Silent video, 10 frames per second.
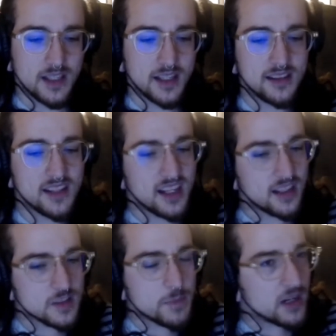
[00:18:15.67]
in like a
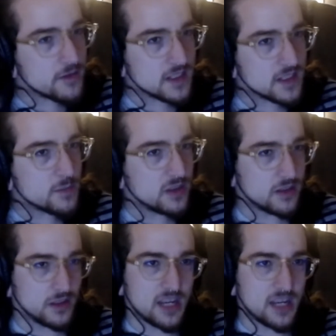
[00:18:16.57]
span of 6 months,
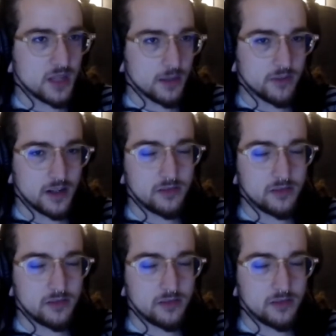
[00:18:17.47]
a game can vary,